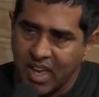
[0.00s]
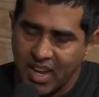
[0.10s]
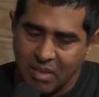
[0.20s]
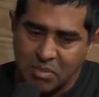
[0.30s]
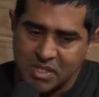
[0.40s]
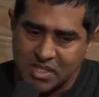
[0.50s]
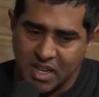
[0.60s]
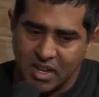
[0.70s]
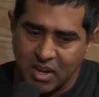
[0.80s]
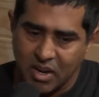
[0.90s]
and I've been
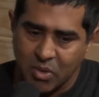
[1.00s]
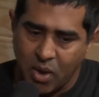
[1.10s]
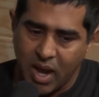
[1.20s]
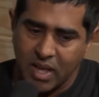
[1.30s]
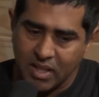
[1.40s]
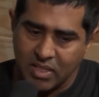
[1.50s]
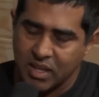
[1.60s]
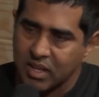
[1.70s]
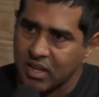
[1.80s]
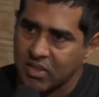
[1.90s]
sitting here quietly
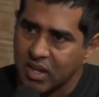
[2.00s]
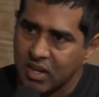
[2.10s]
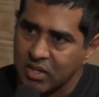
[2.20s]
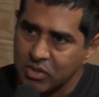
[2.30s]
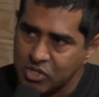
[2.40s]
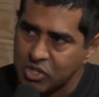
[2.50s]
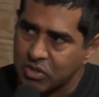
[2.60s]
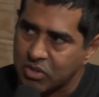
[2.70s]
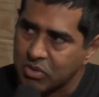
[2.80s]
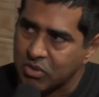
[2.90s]
thinking that you
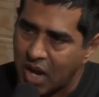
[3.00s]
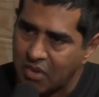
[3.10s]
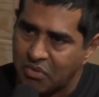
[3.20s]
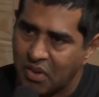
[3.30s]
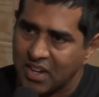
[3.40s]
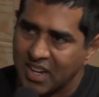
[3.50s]
should crowdfund it.